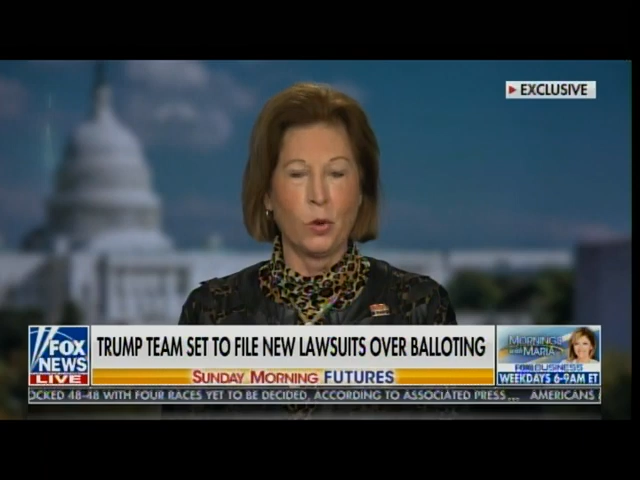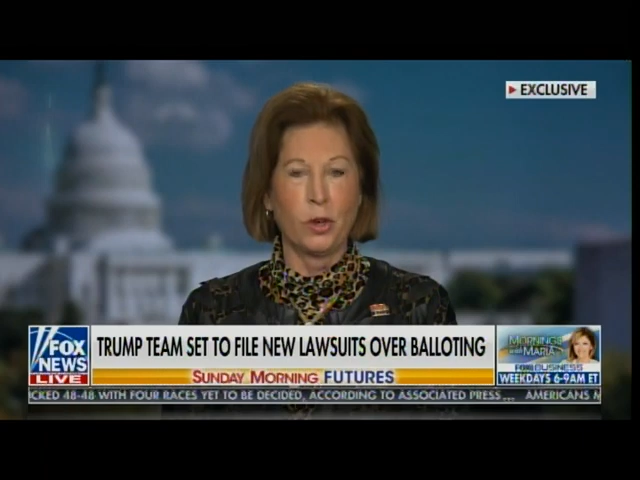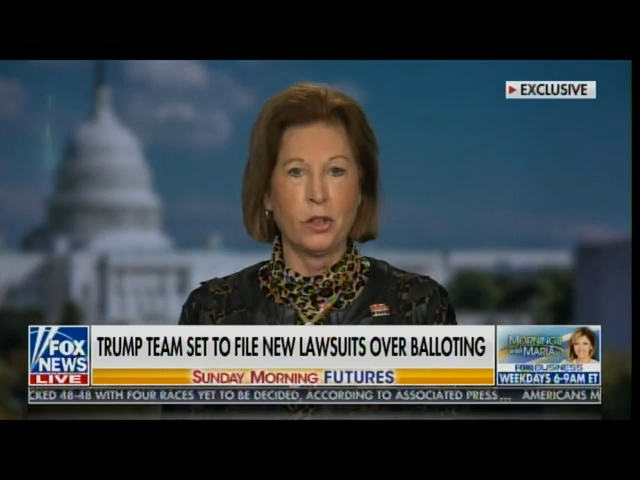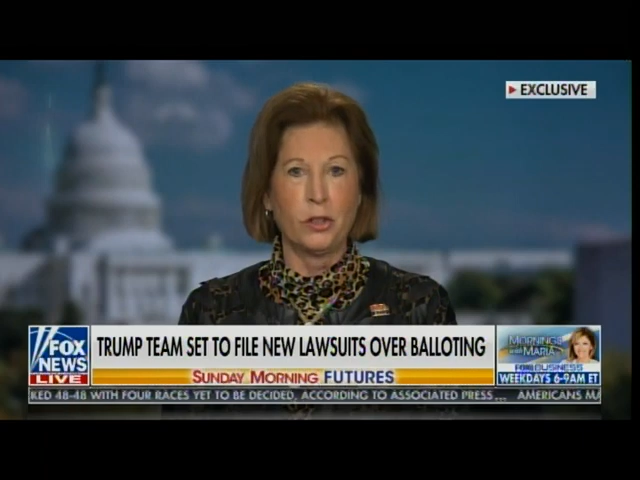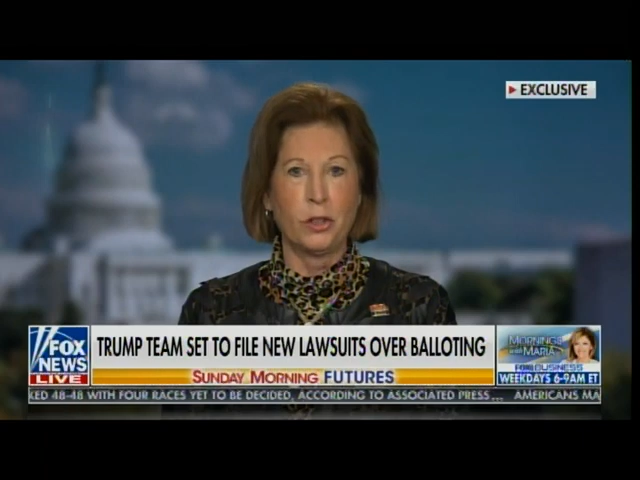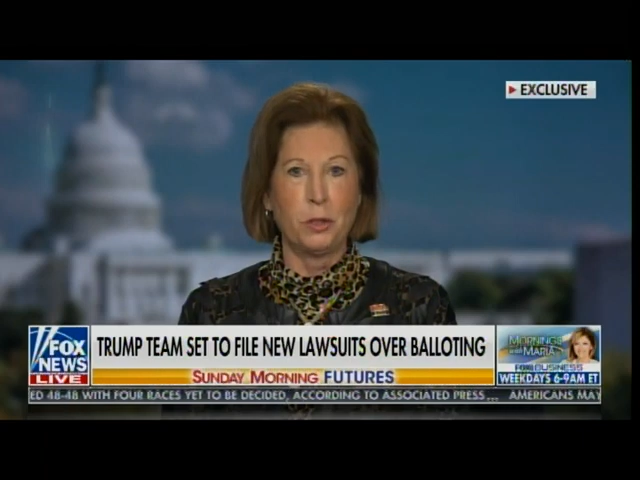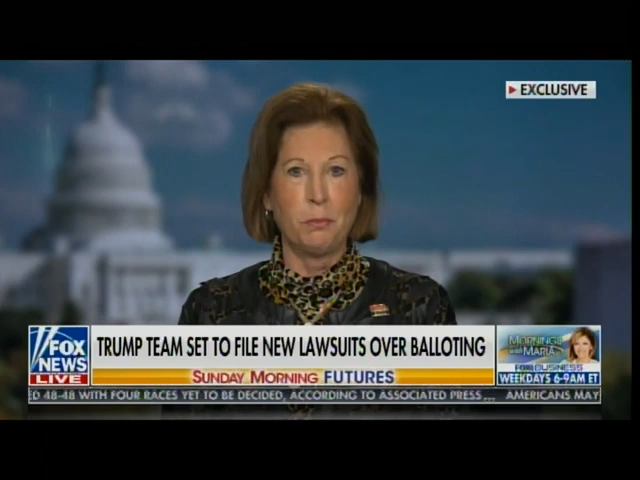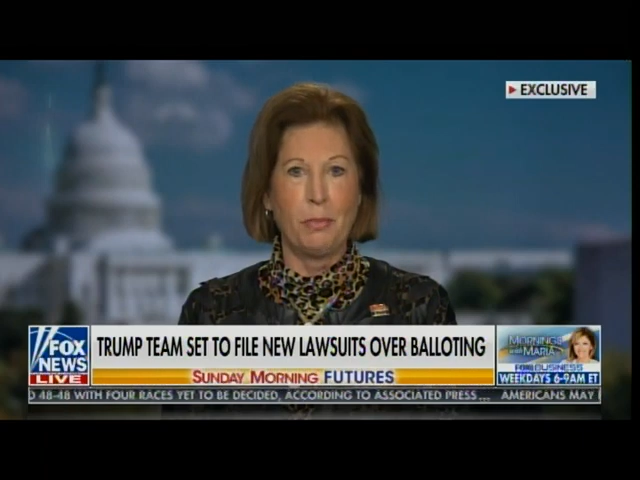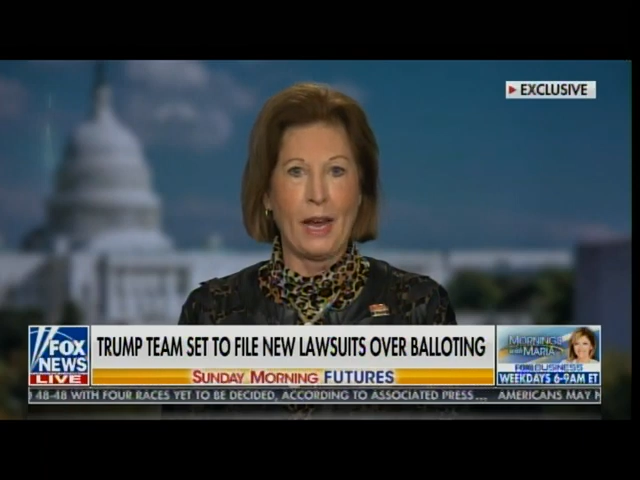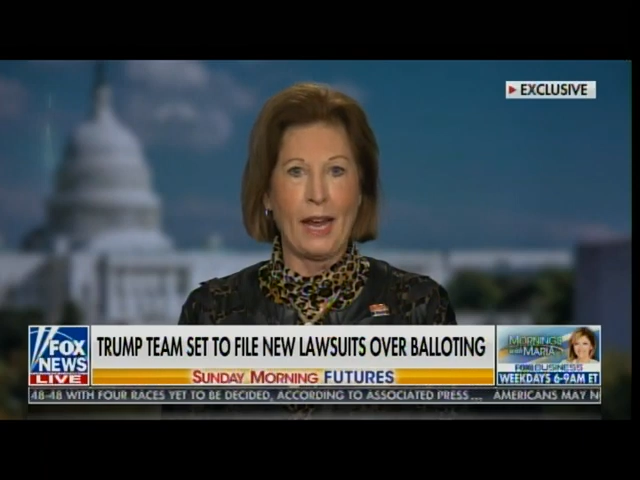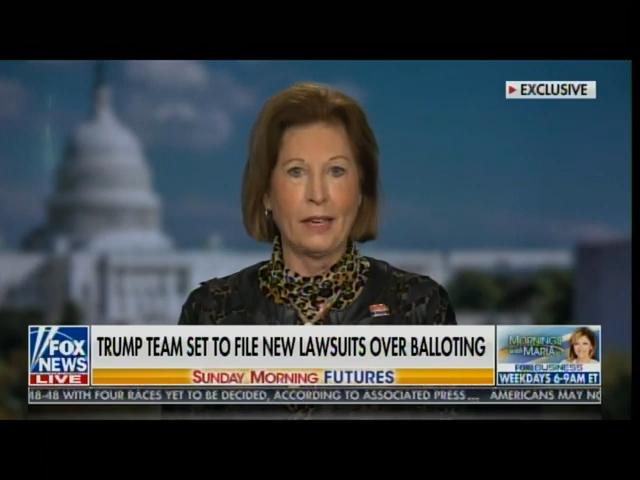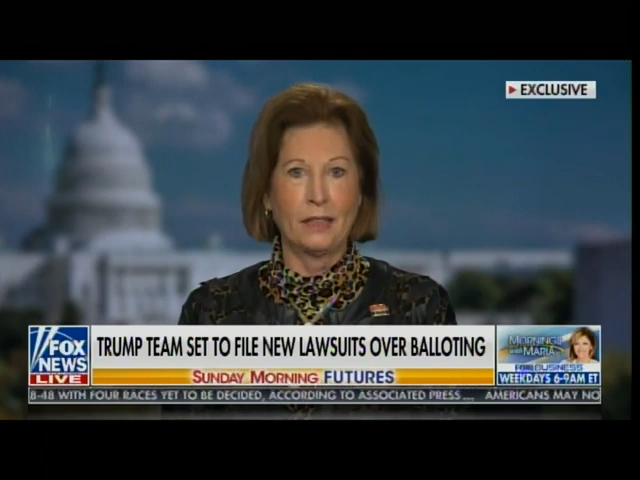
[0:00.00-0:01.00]
ordered to
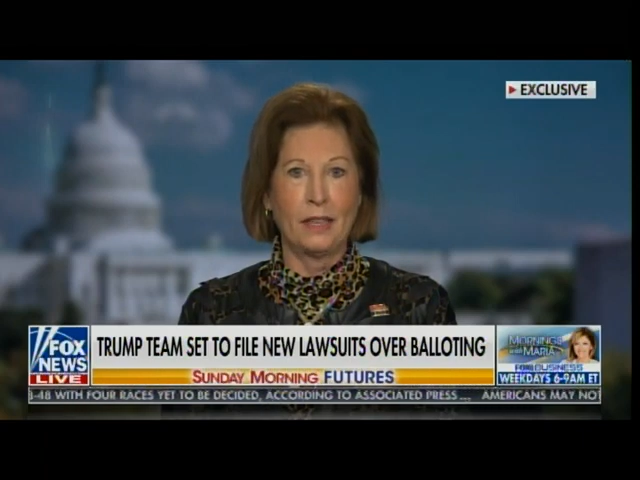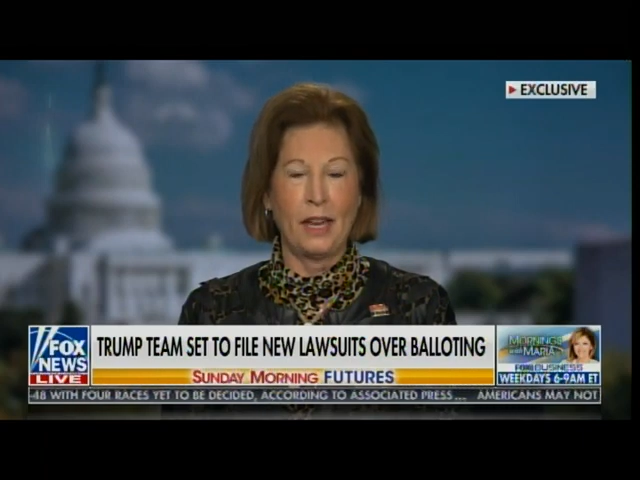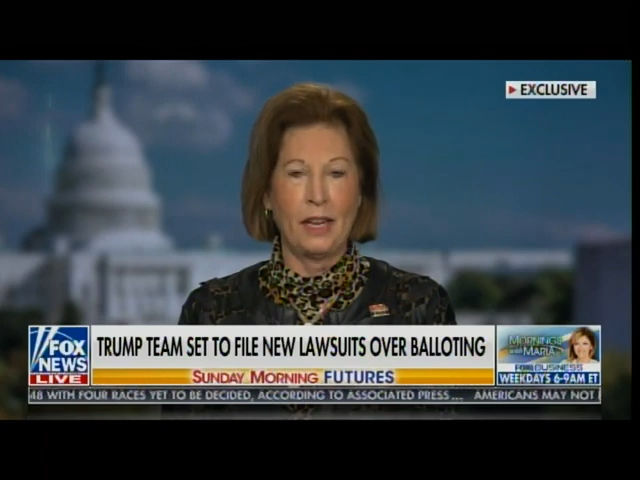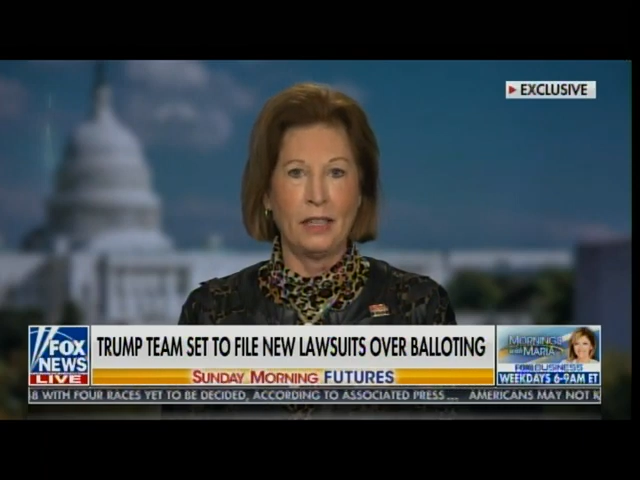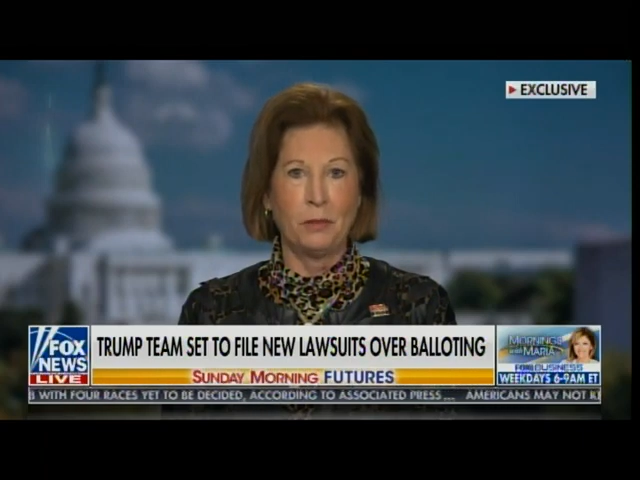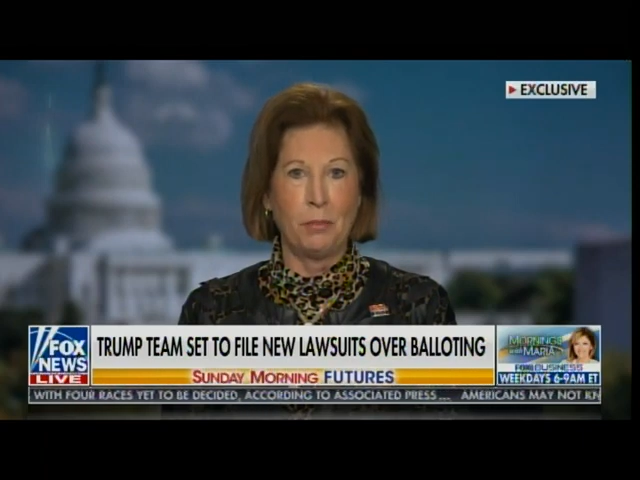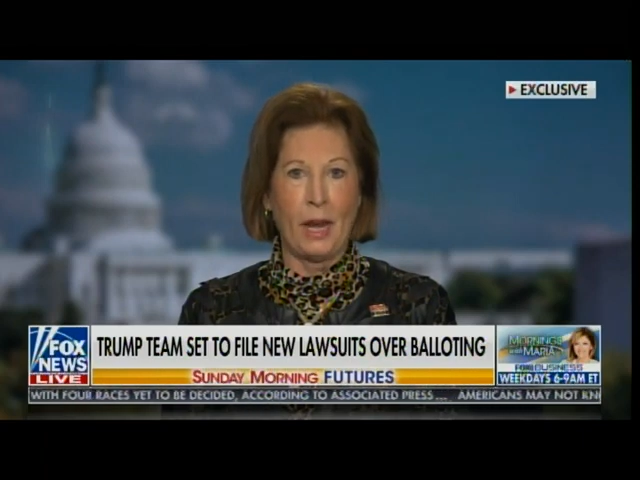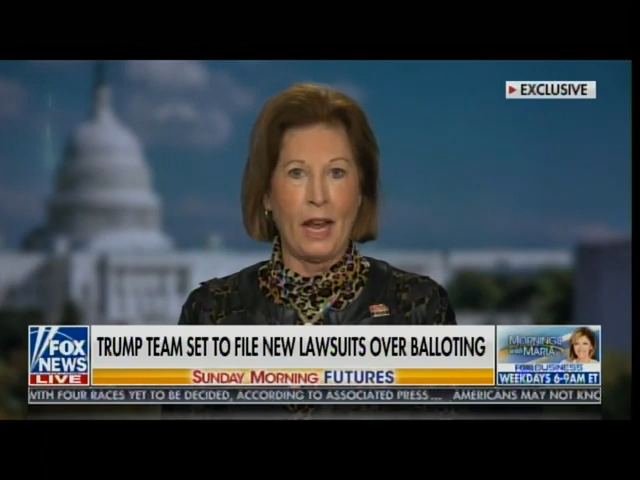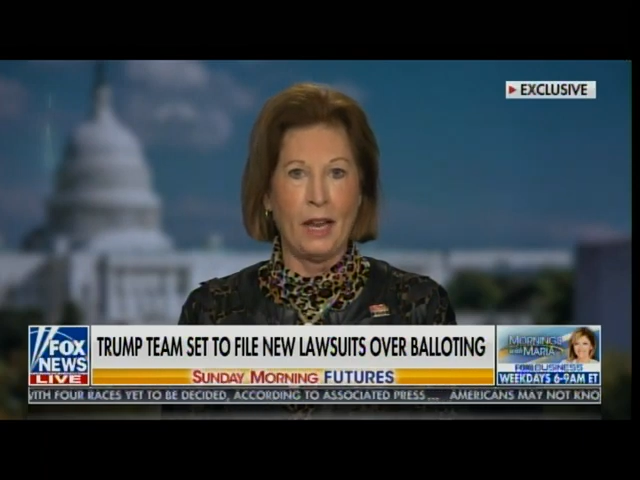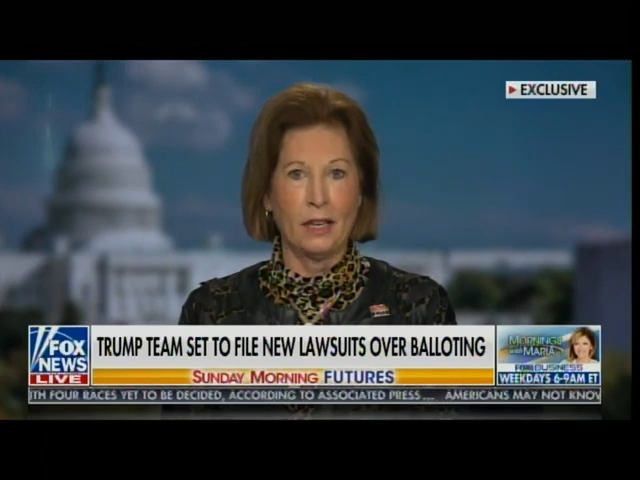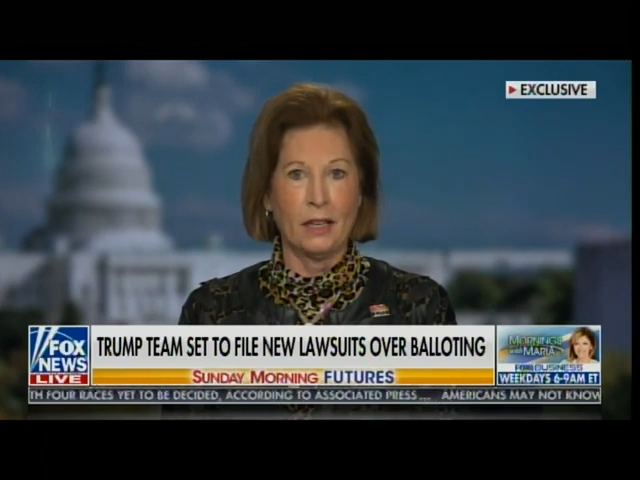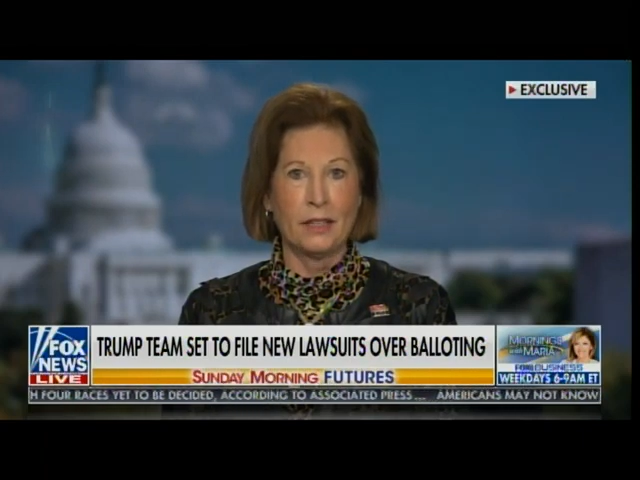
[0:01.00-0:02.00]
backdate
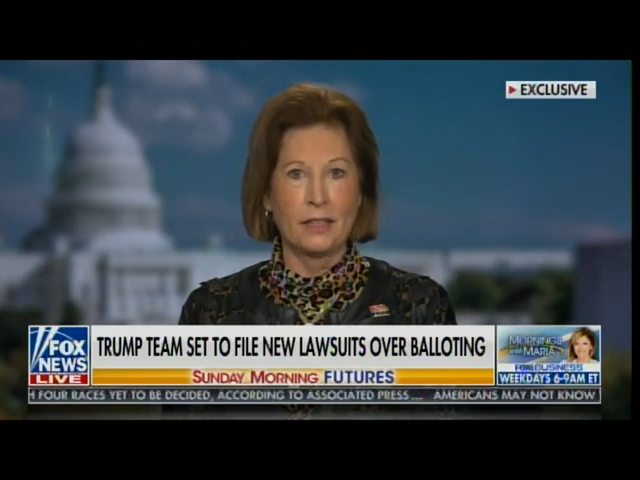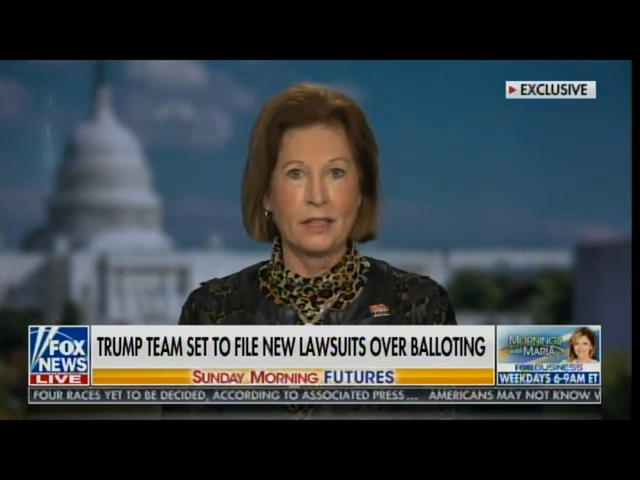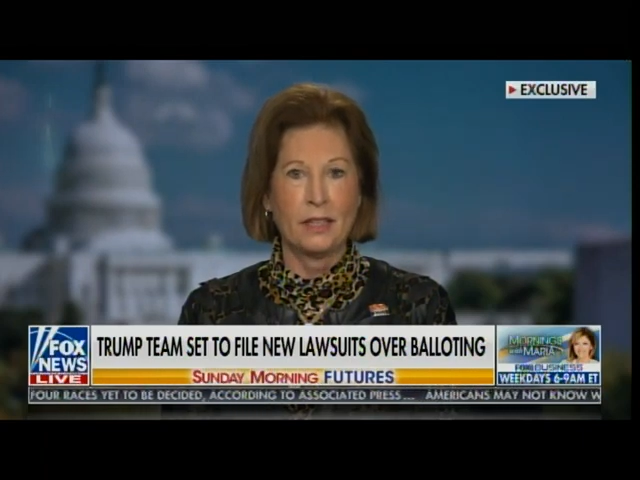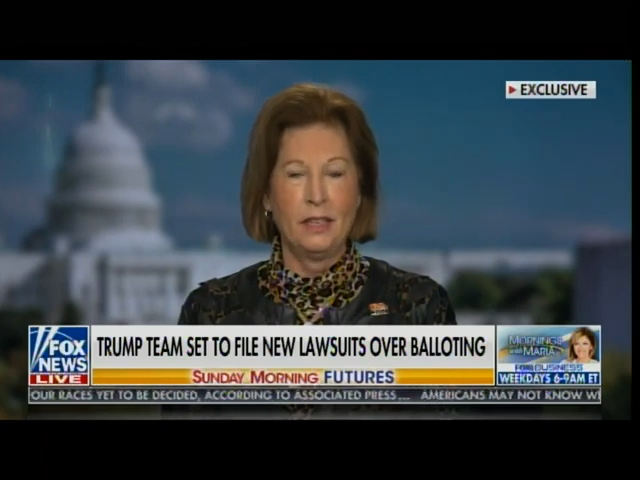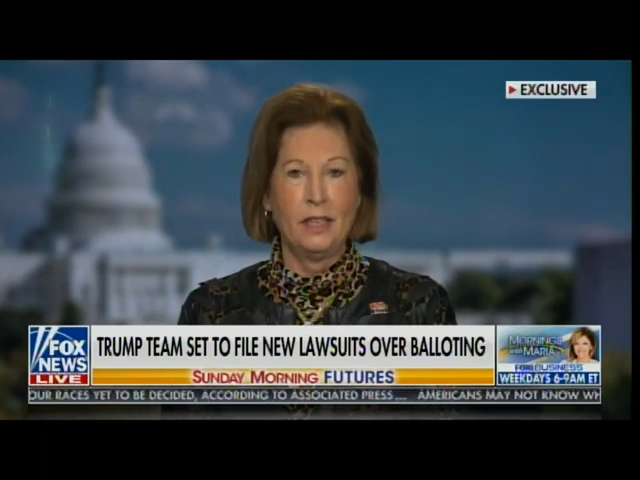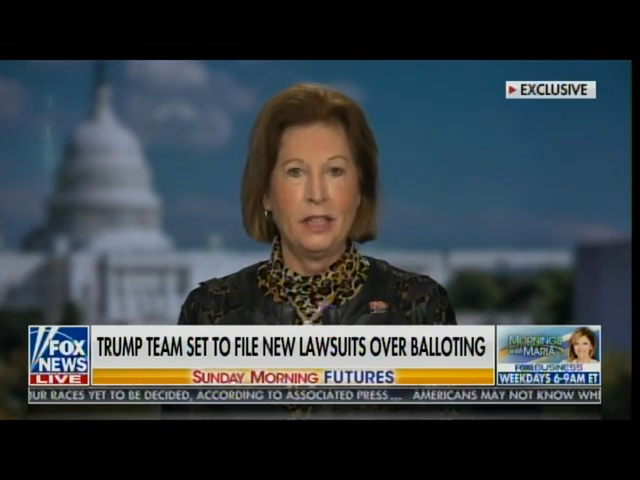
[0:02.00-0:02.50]
ballots.